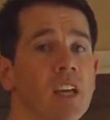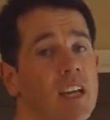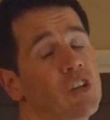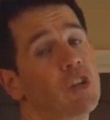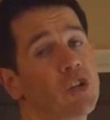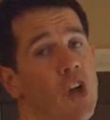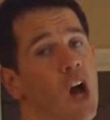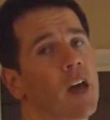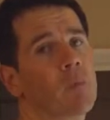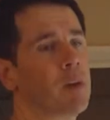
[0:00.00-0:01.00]
in your
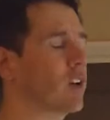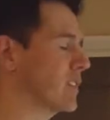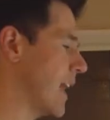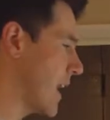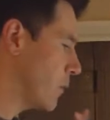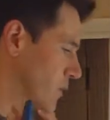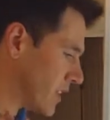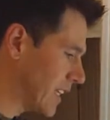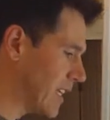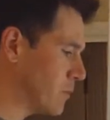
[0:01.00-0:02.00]
diet because that helps to
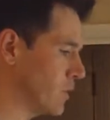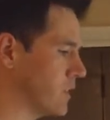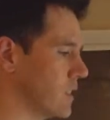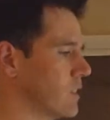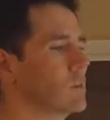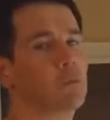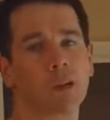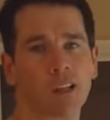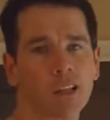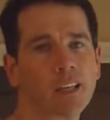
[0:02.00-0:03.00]
keep your system
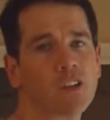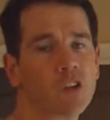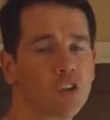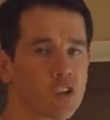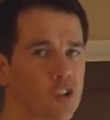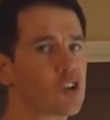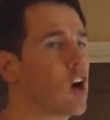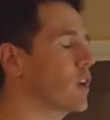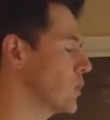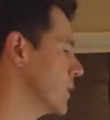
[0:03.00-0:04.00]
clean and your
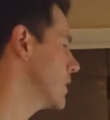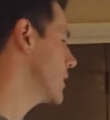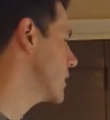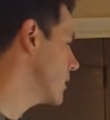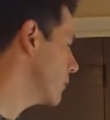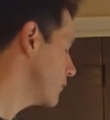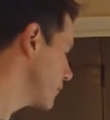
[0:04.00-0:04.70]
dietary system.